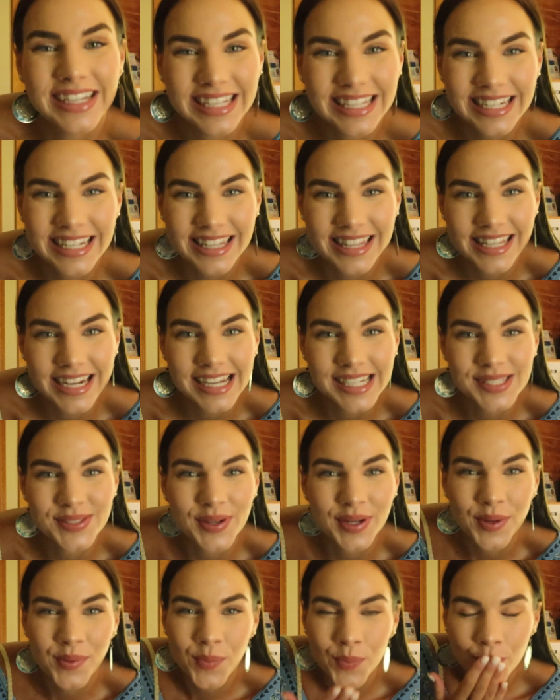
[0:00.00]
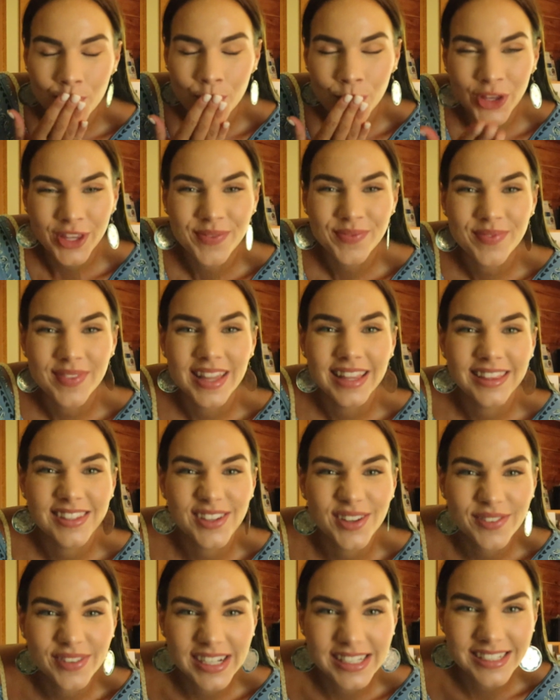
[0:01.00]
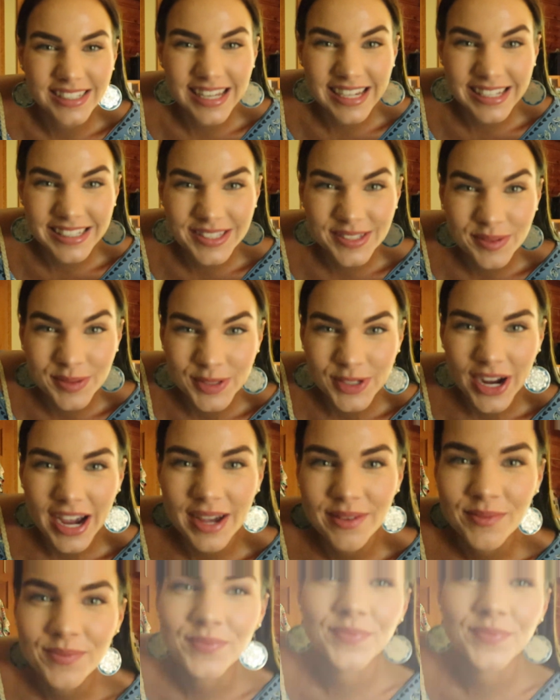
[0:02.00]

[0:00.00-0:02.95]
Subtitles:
in the next one. Don't forget to like and subscribe.